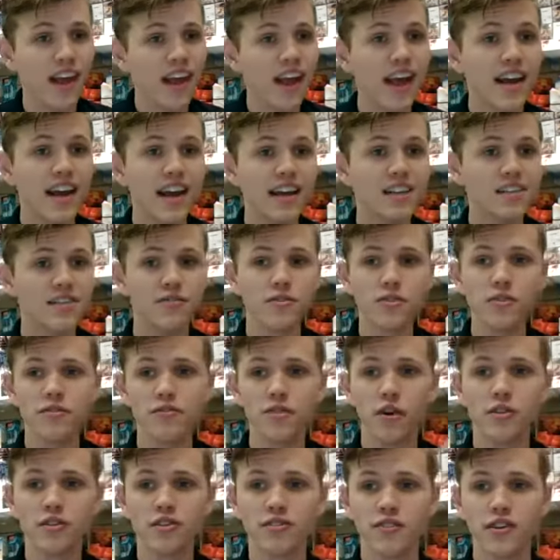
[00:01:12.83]
And as a few
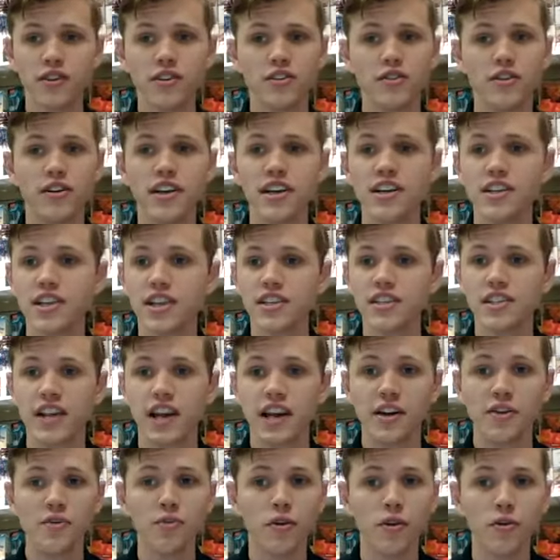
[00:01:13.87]
folks filter in, just
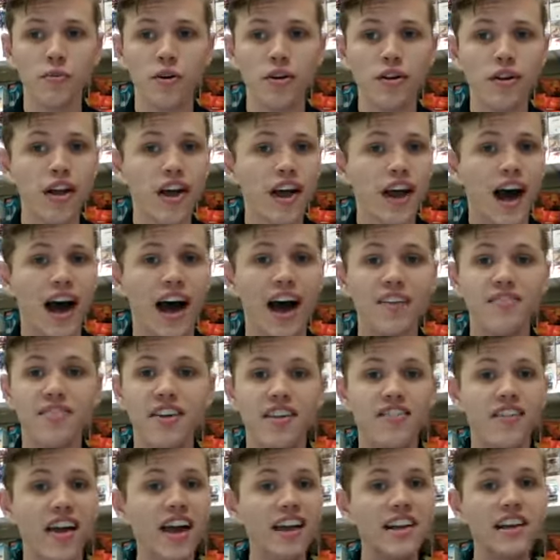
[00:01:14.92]
like normal, if you
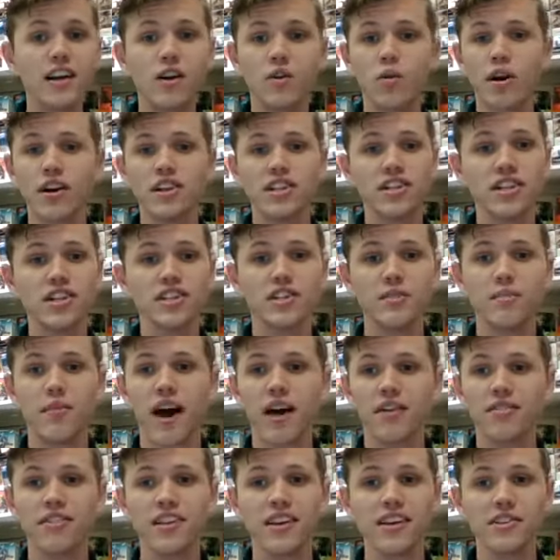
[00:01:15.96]
have any questions
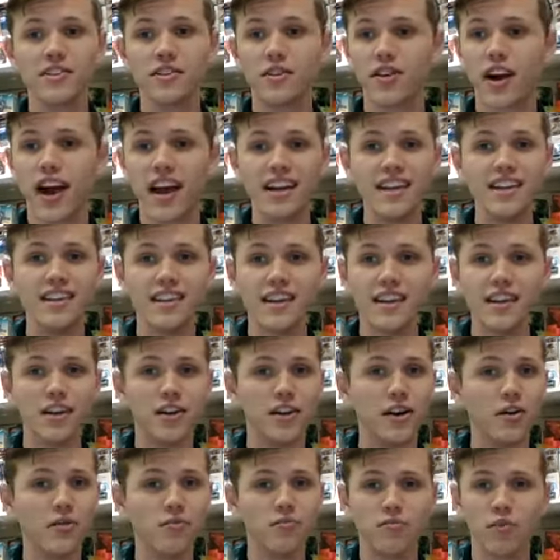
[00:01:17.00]
about this or
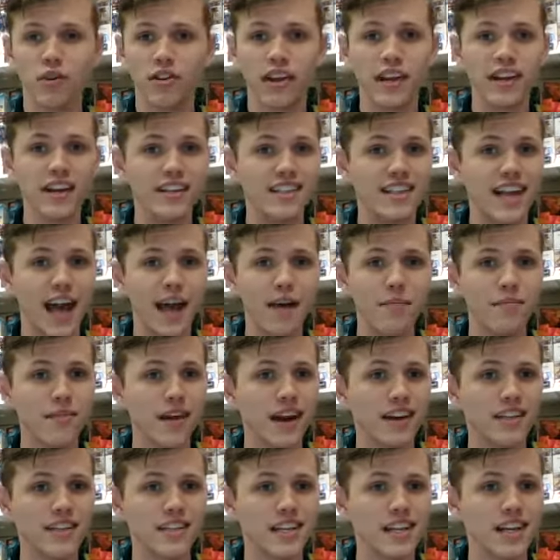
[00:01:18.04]
anything, related to
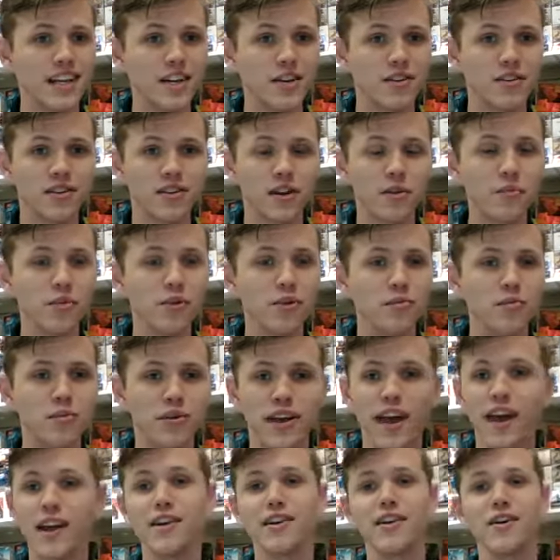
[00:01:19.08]
M19 or
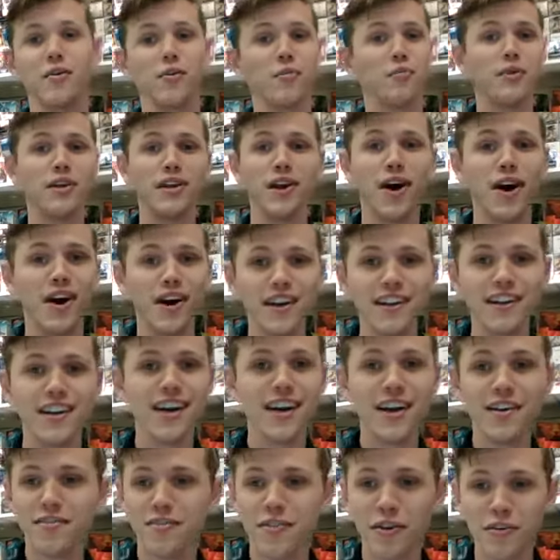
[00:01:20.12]
WPN or beyond,
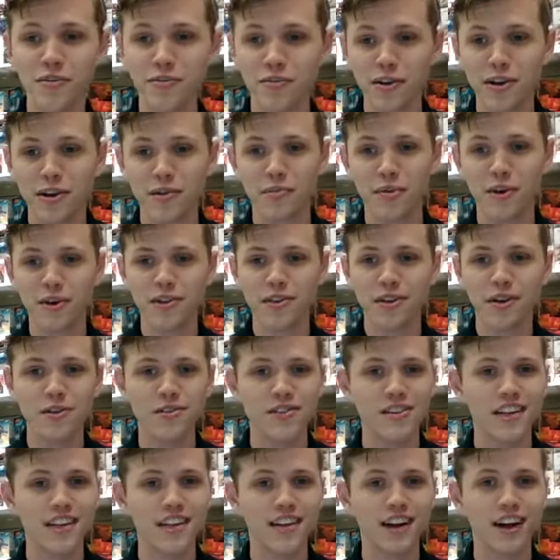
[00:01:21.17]
feel free to put
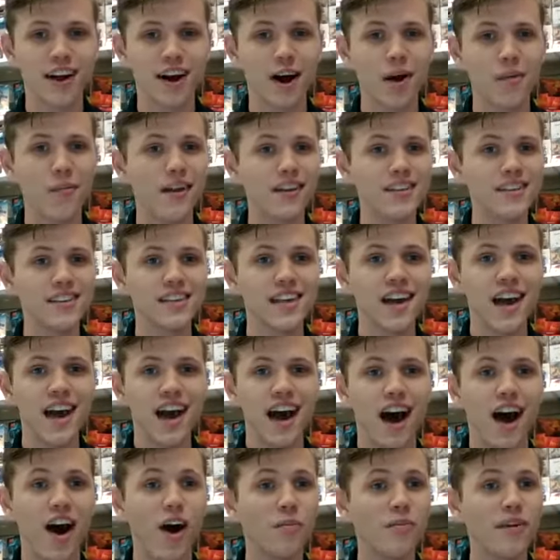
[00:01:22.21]
those in the comments.
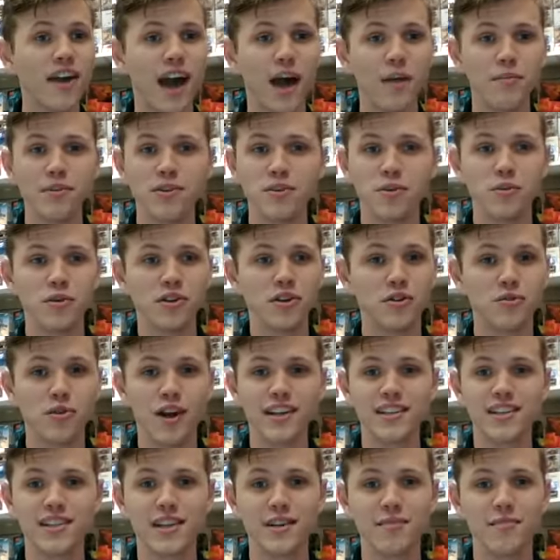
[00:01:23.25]
I'll be happy to
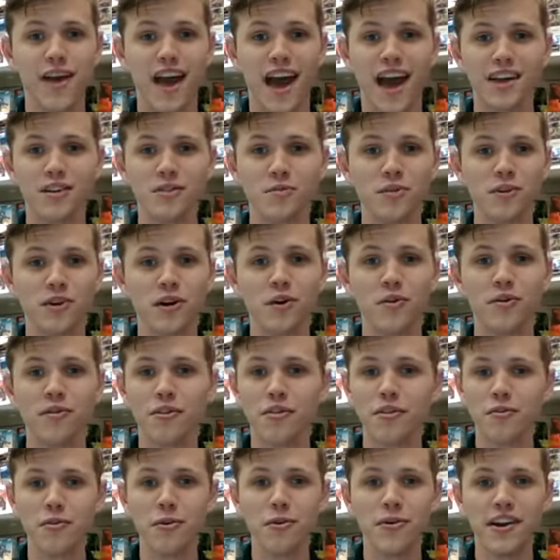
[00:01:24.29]
address them as we're going
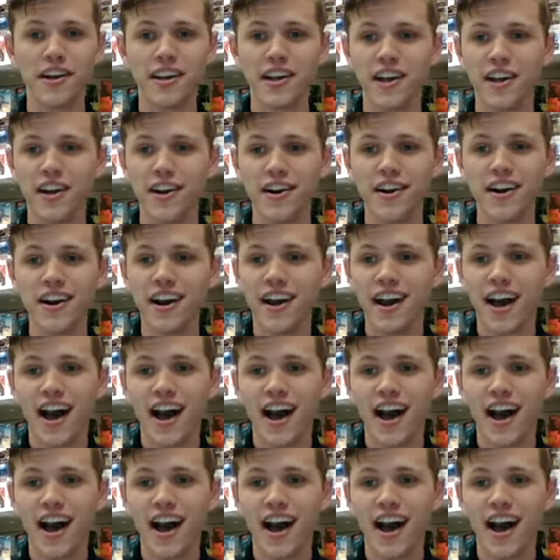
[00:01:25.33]
through it here.